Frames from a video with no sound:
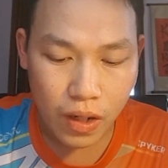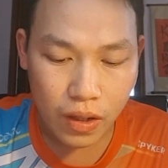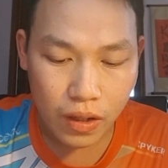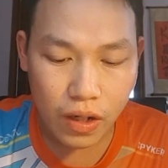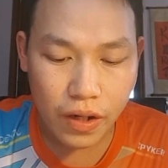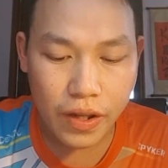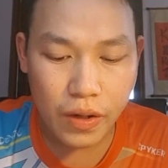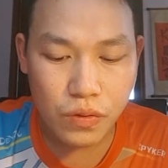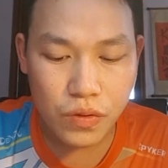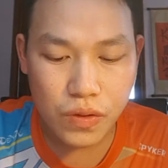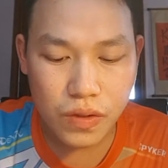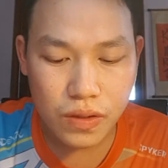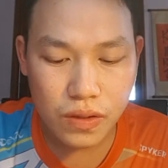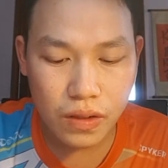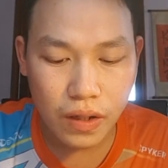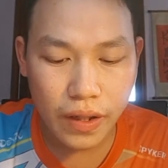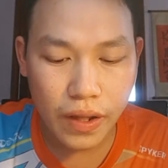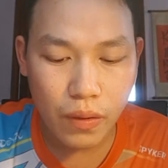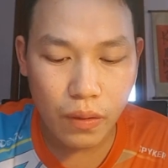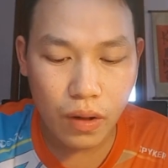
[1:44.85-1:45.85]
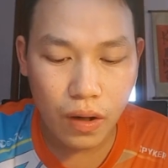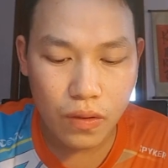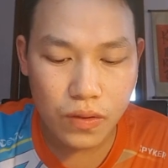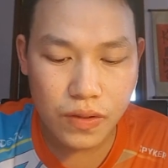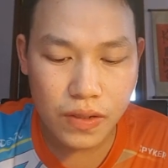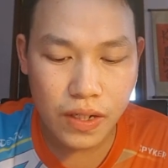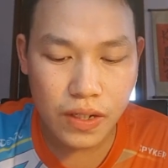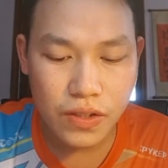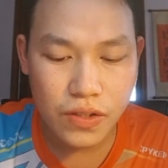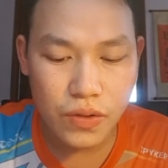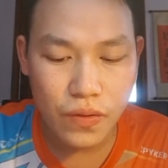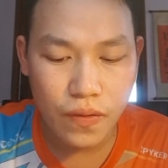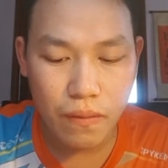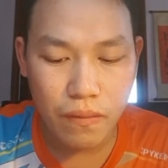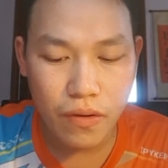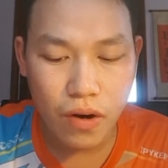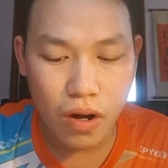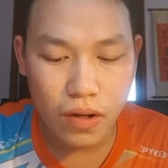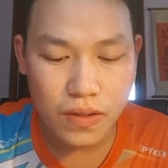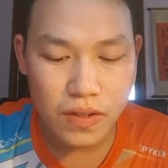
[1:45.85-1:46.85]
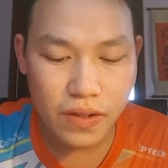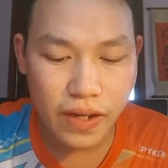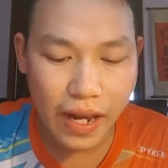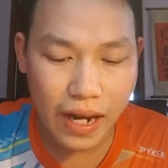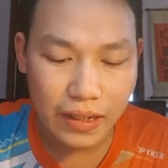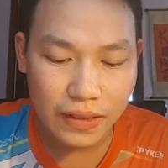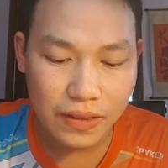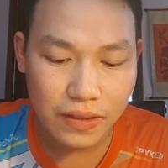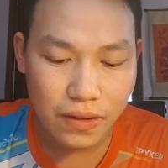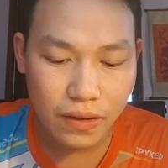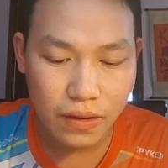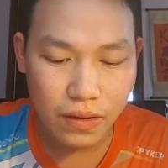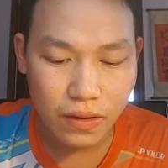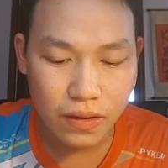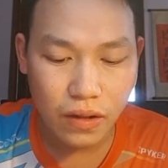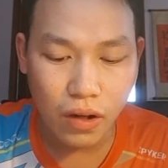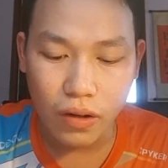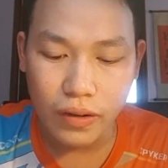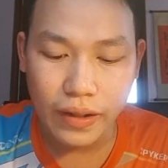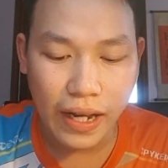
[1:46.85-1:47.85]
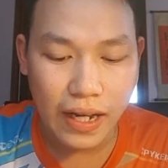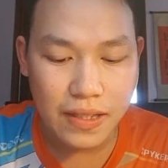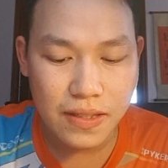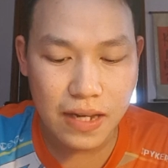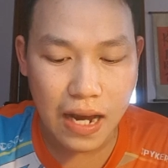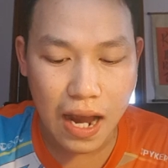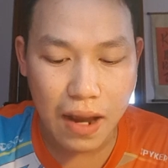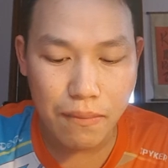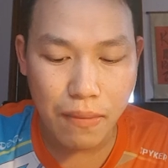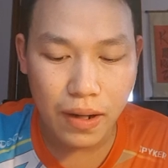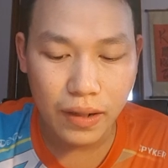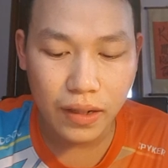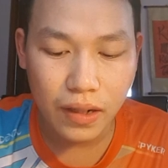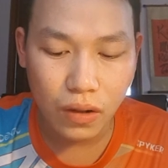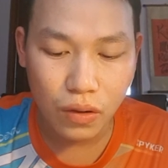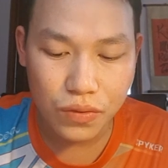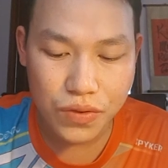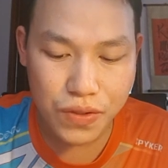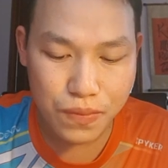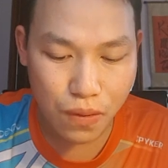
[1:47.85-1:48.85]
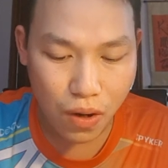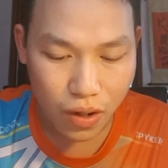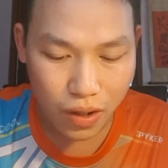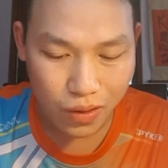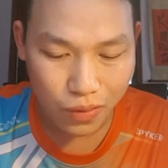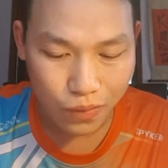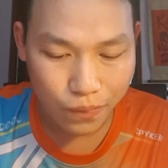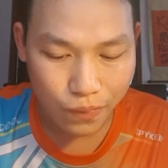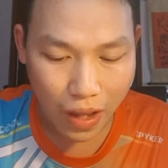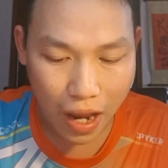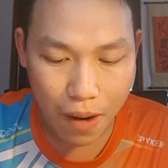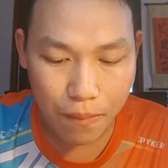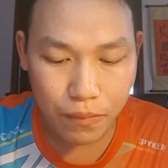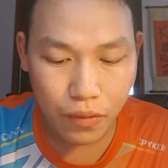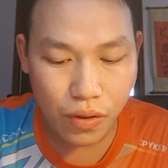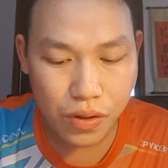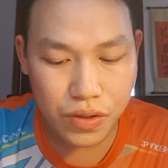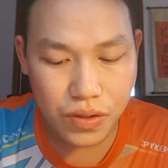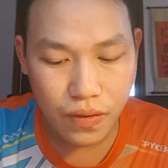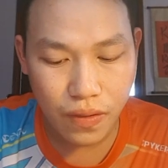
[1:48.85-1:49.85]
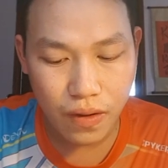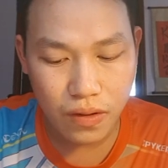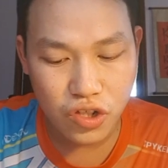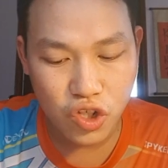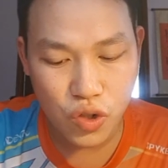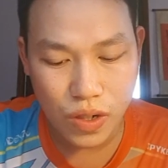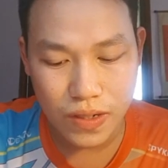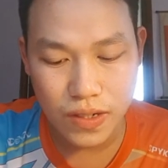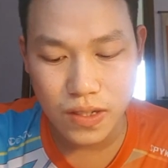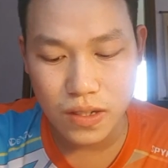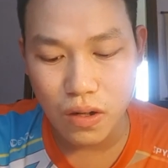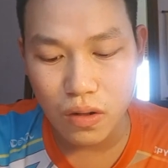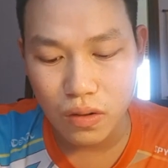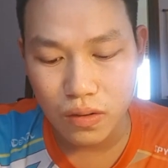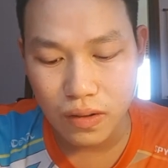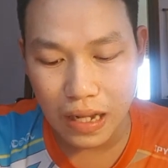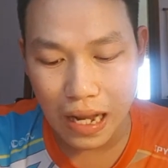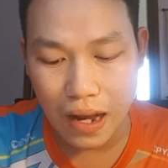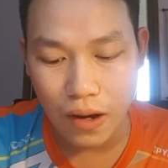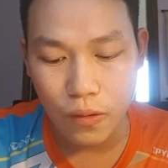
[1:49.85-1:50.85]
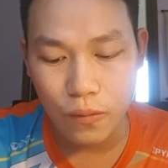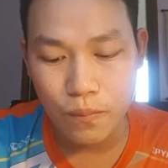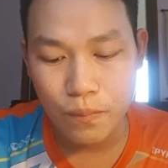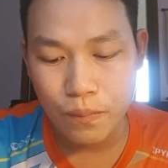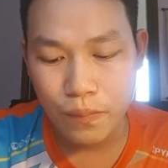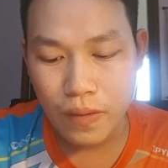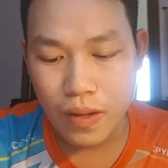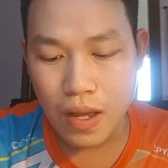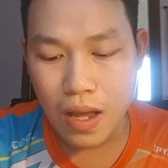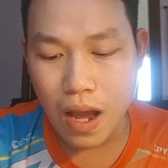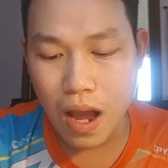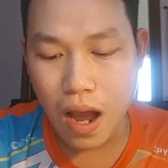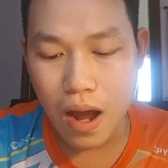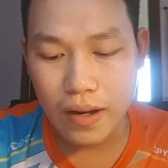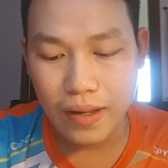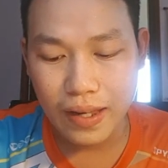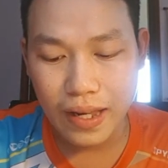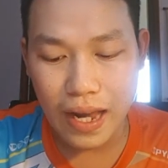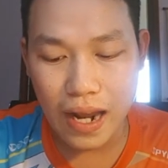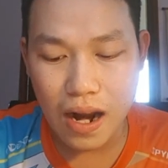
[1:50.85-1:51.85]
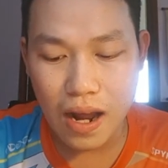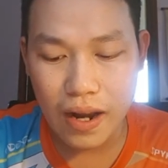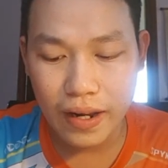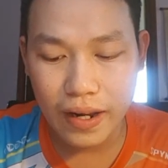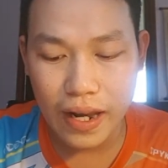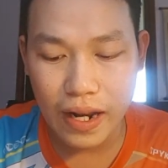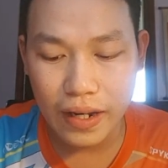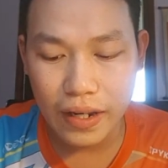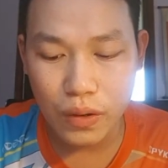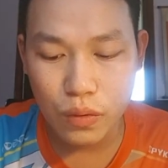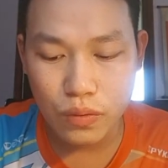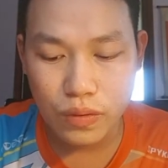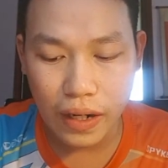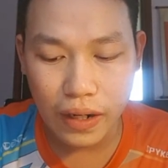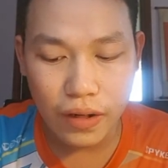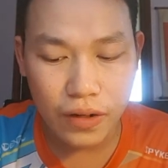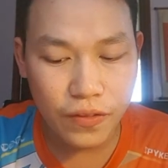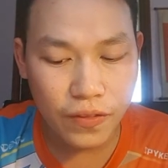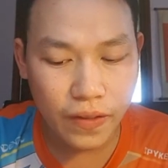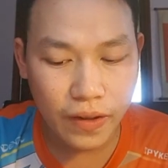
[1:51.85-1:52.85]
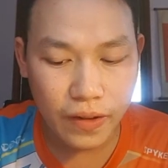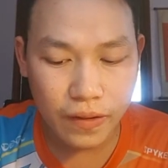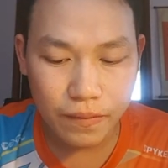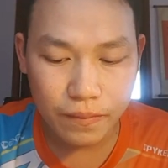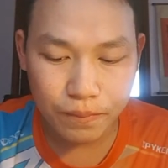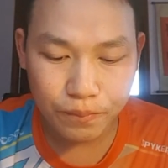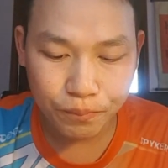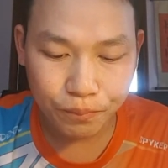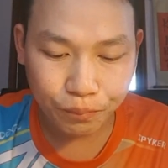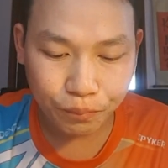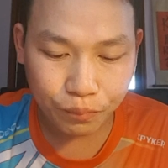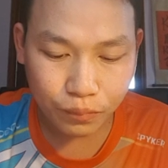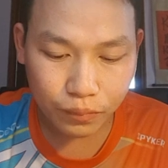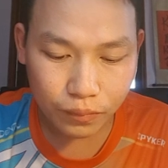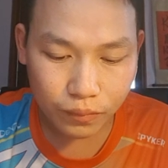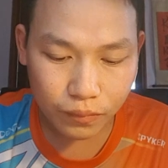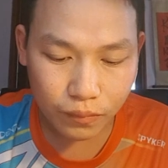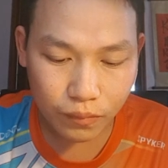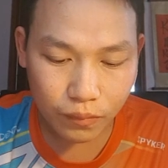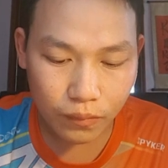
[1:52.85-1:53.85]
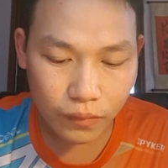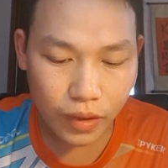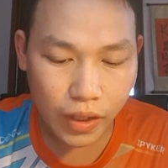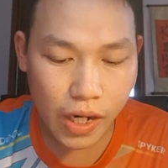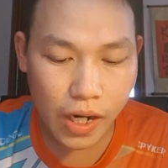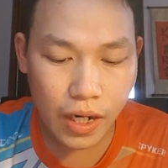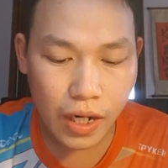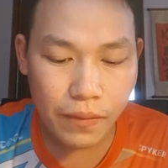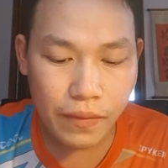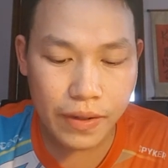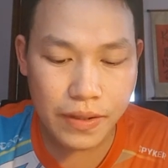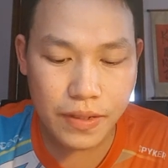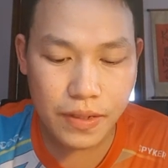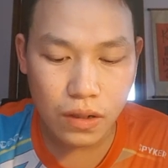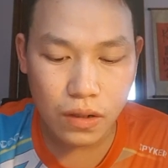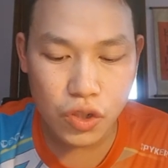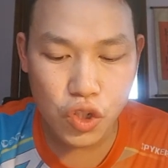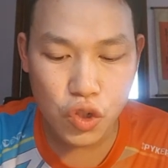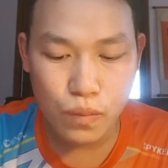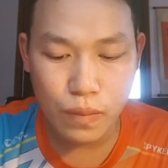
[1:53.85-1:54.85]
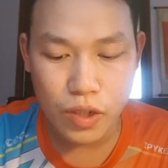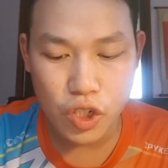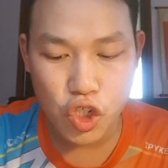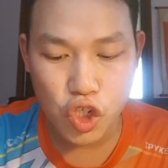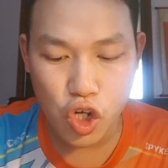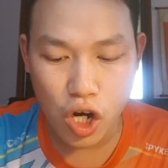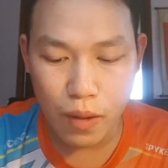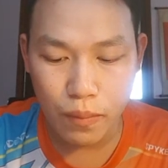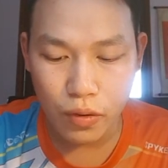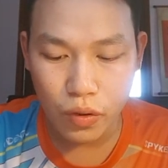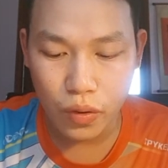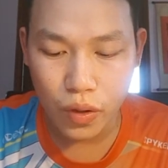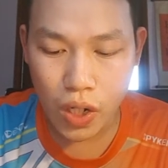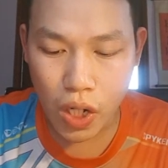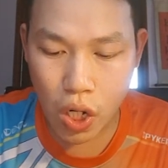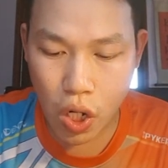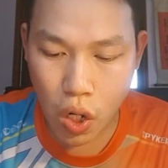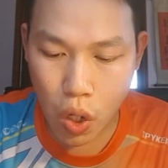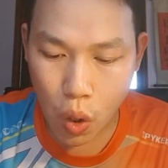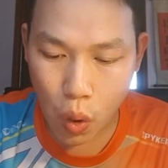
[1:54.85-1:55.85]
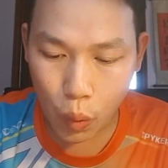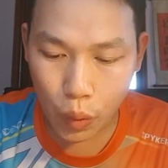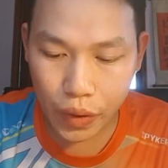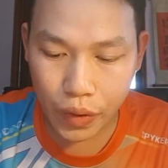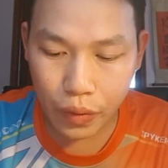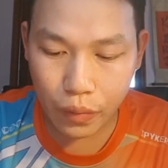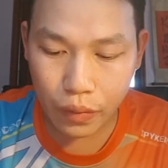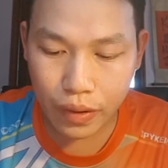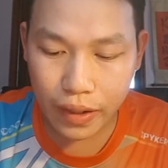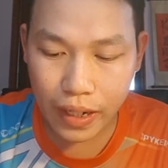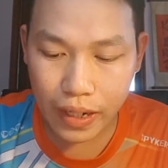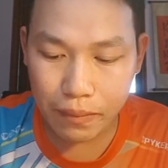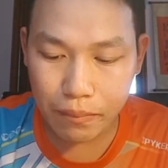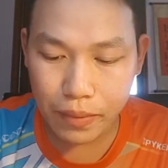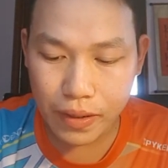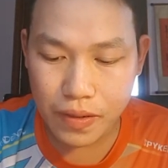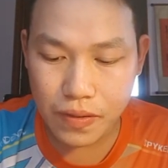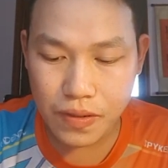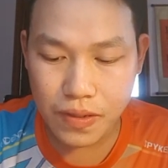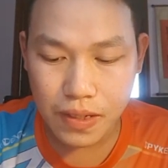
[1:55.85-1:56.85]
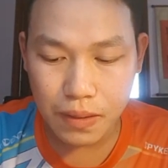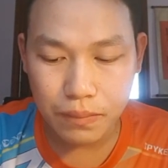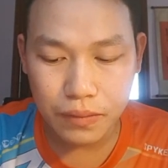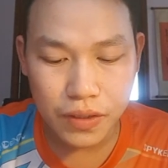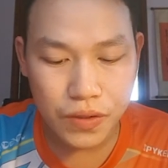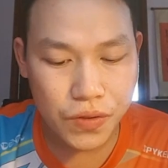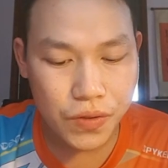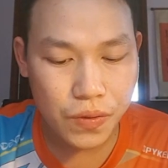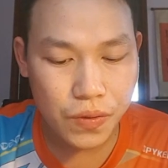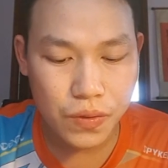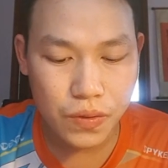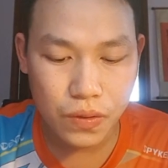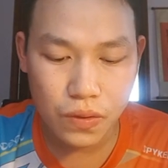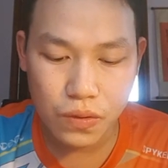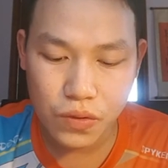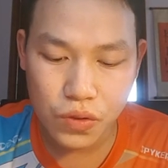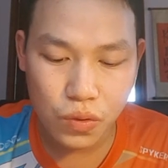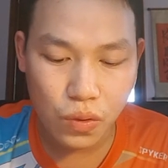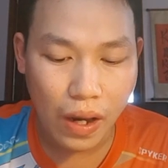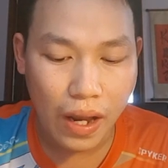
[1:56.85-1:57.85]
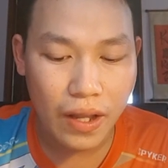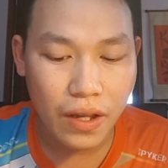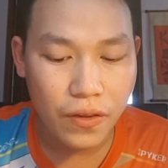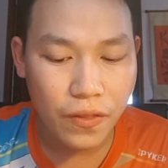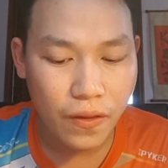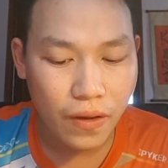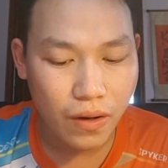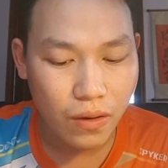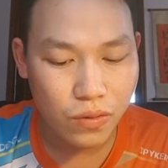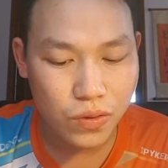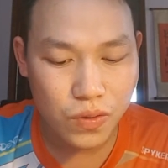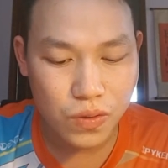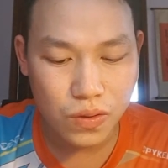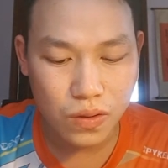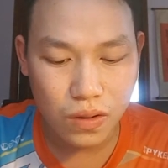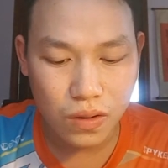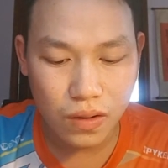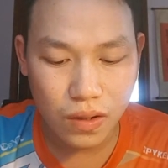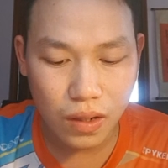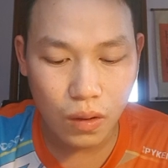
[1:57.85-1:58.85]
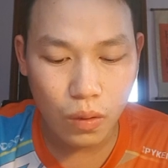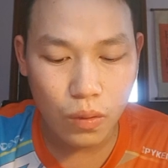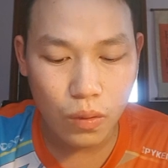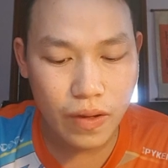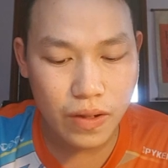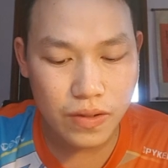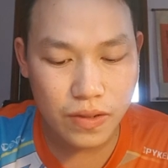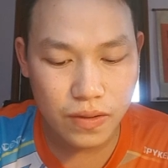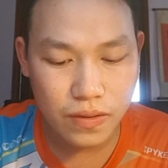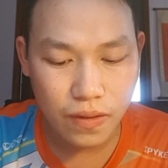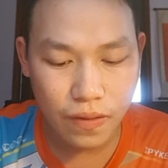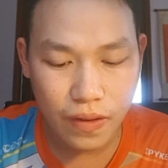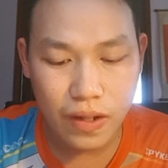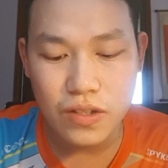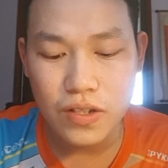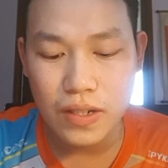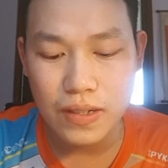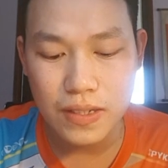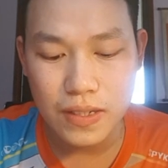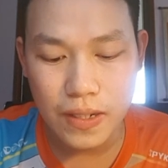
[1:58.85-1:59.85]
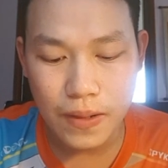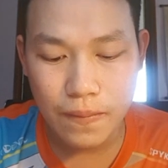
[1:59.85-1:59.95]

Did you go see to the doctor yet? Not yet. I might go tomorrow. I'm going to the drugstore now. Can I get you anything? Yet it is not too much trouble. Would you get me some tissues? So anything else? No, that's it.